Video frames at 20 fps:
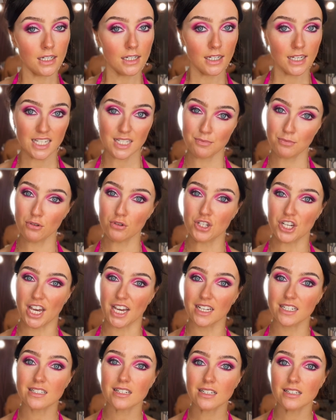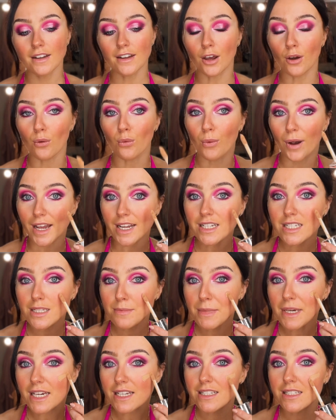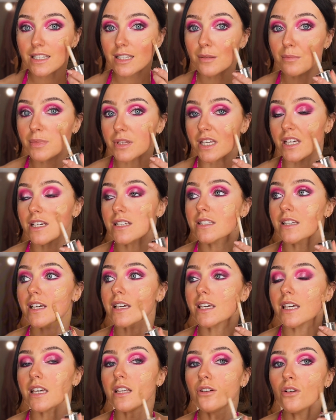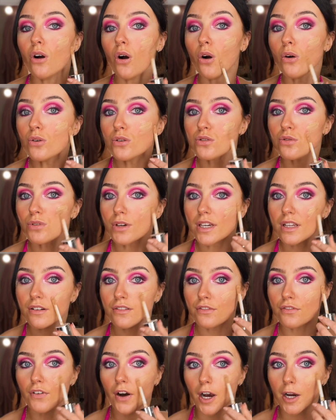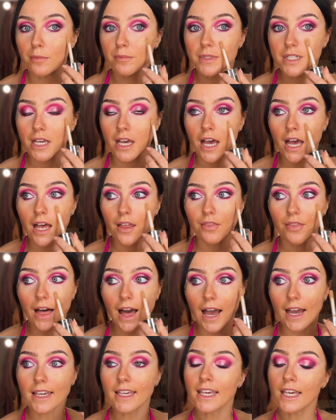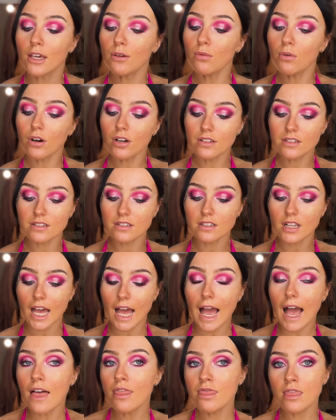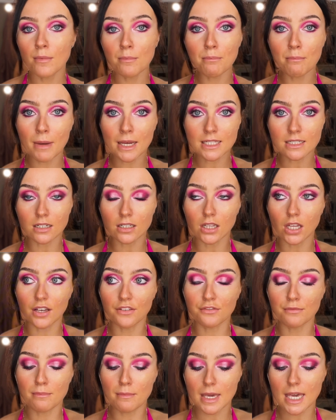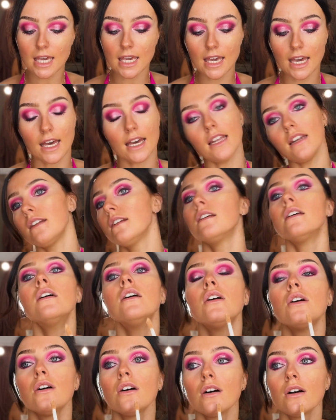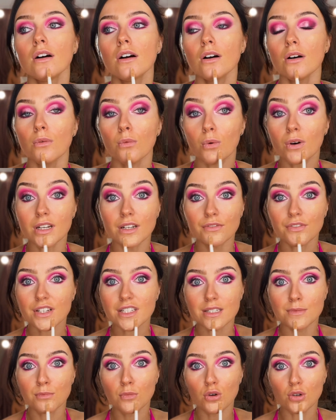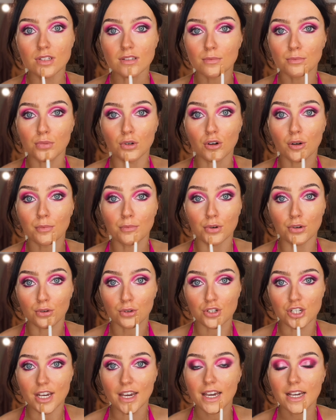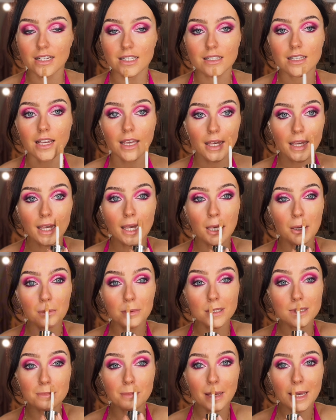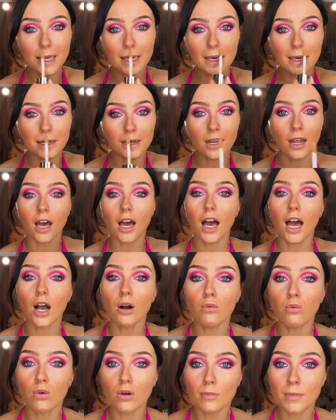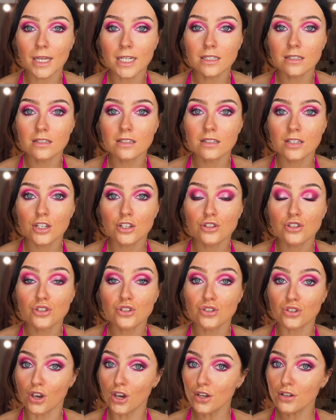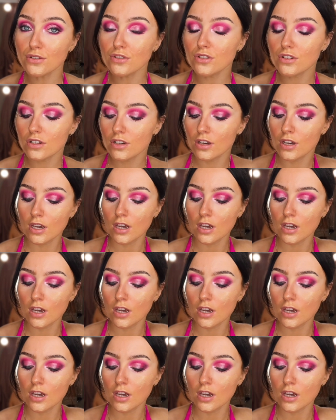his project. Now, when speaking to the police, Gein also confirmed that he was in the middle of making one of his most important projects. He was making a woman's suit.